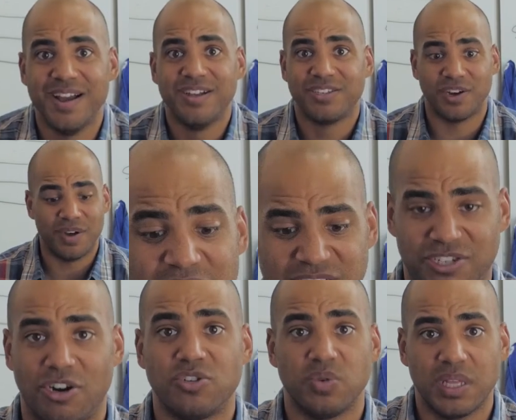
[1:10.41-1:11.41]
So it
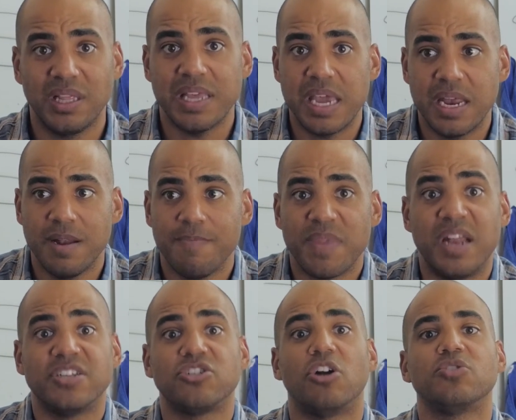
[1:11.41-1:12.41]
starts with a lead and it
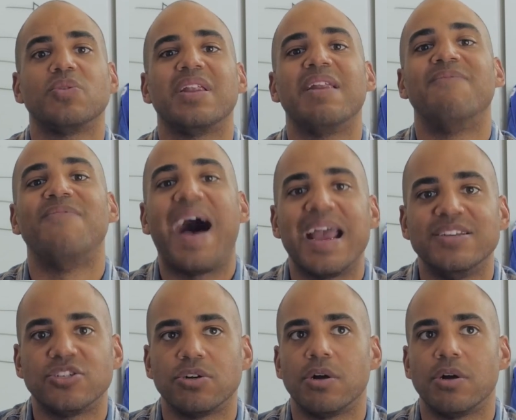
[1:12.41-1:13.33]
starts with an advisor,